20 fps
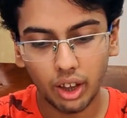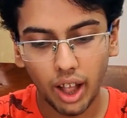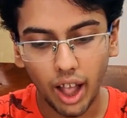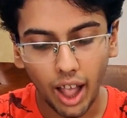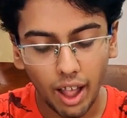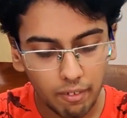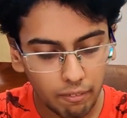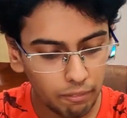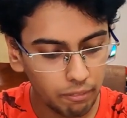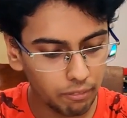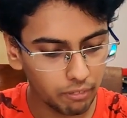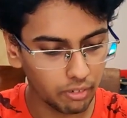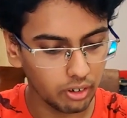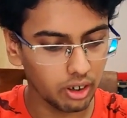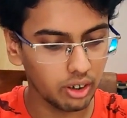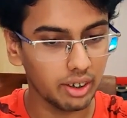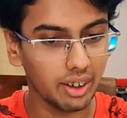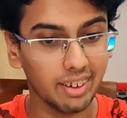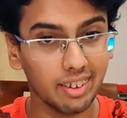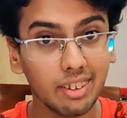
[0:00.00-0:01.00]
I've
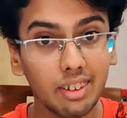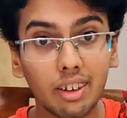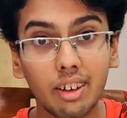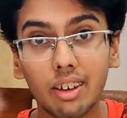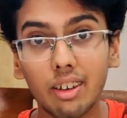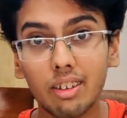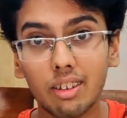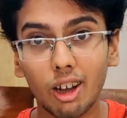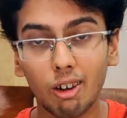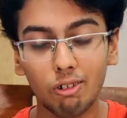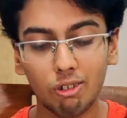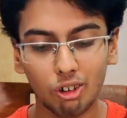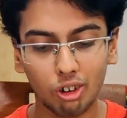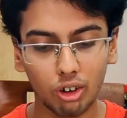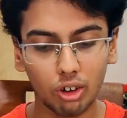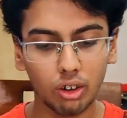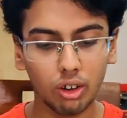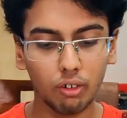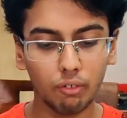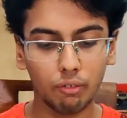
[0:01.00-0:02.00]
tested these out
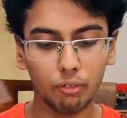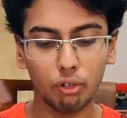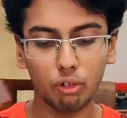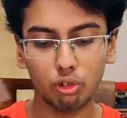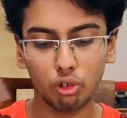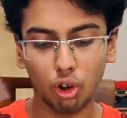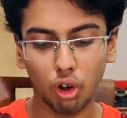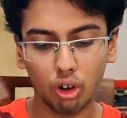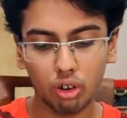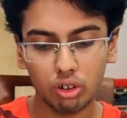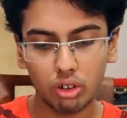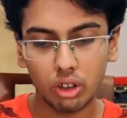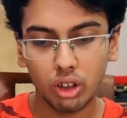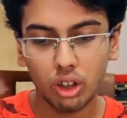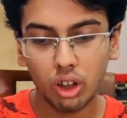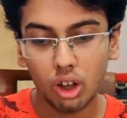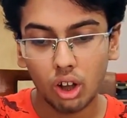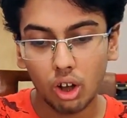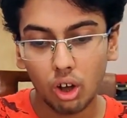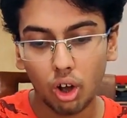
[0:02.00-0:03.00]
on a few songs,
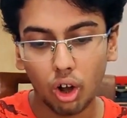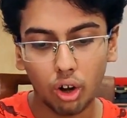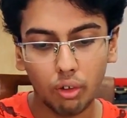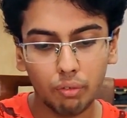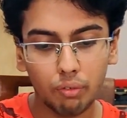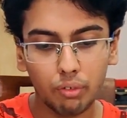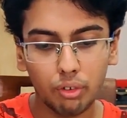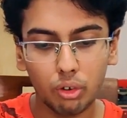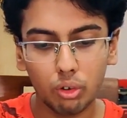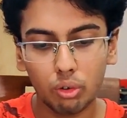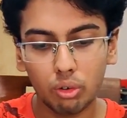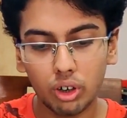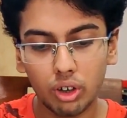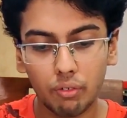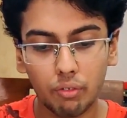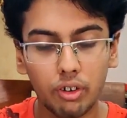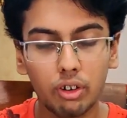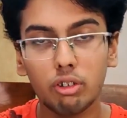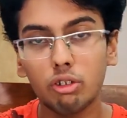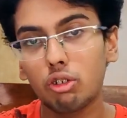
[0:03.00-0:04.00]
on a few
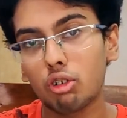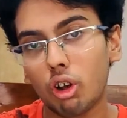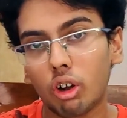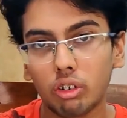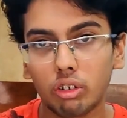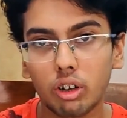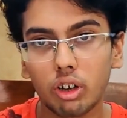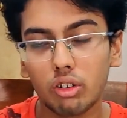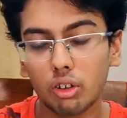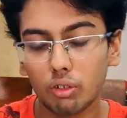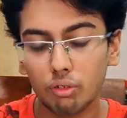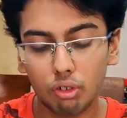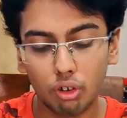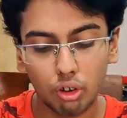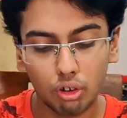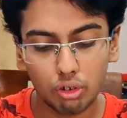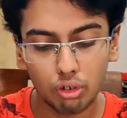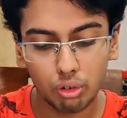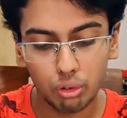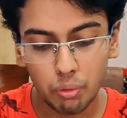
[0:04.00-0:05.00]
different genres of
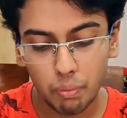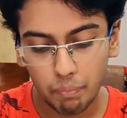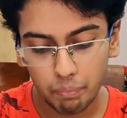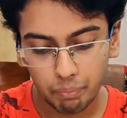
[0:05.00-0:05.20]
songs too.